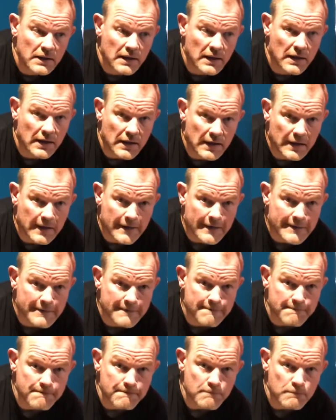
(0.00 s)

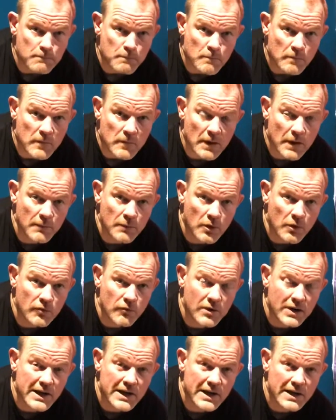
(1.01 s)
I'm not
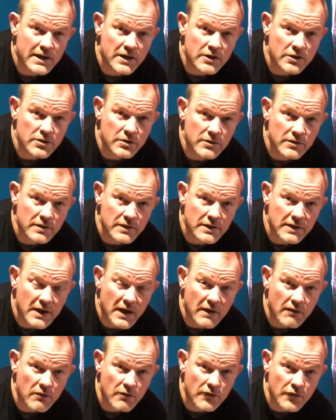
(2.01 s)
really going to do a
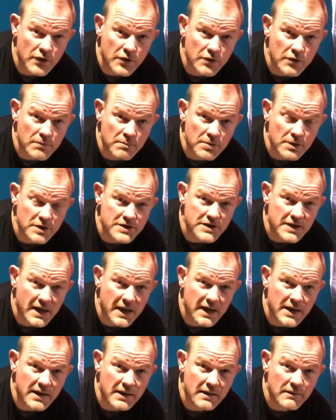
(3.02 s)
review per
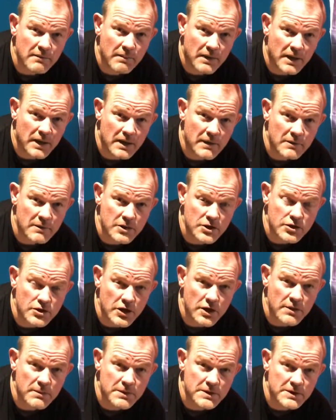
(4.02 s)
se, but I'm going to show you
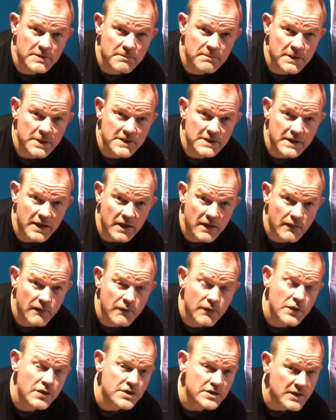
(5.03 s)
the bits and pieces in it. The
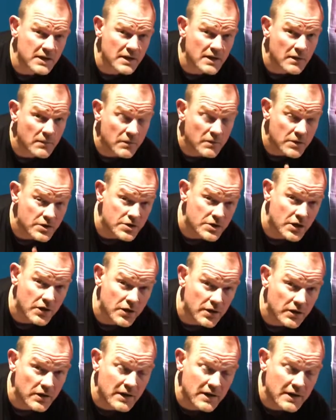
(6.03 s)
first thing that I want to show
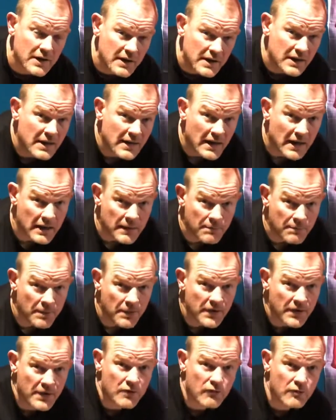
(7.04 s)
you, and the bit
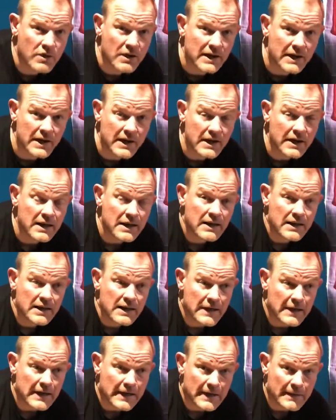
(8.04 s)
that really
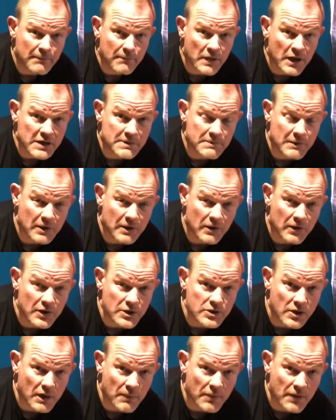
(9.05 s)
I spent a lot of
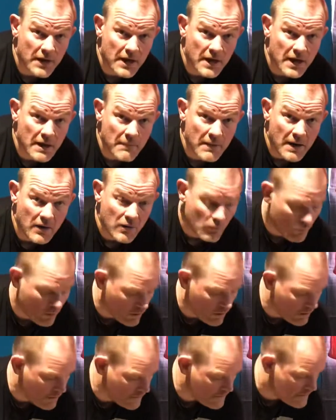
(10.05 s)
time thinking about,
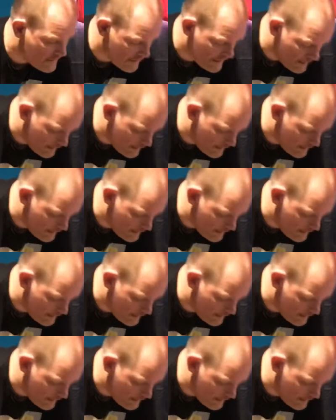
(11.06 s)
was